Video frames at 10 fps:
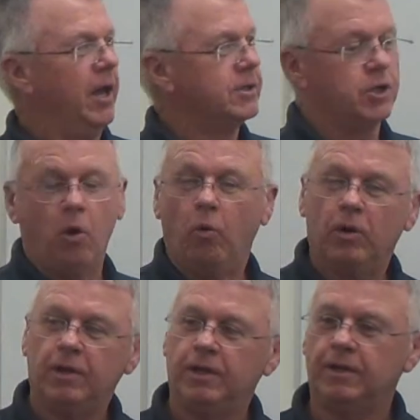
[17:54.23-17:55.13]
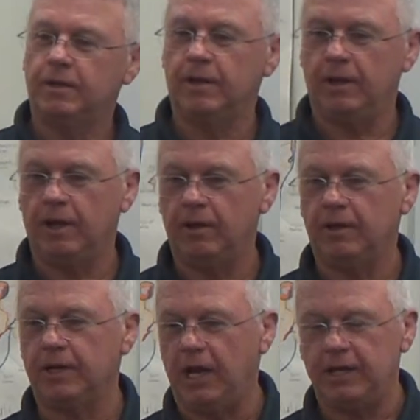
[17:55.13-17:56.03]
So,
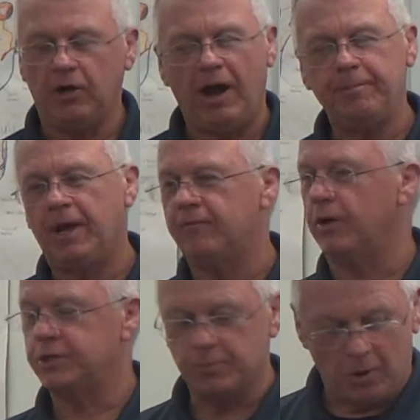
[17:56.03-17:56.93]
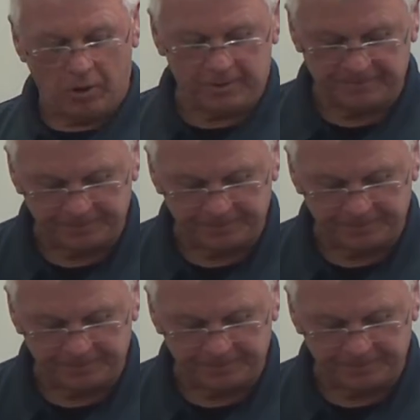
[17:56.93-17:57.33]
you know, I'm not very smart.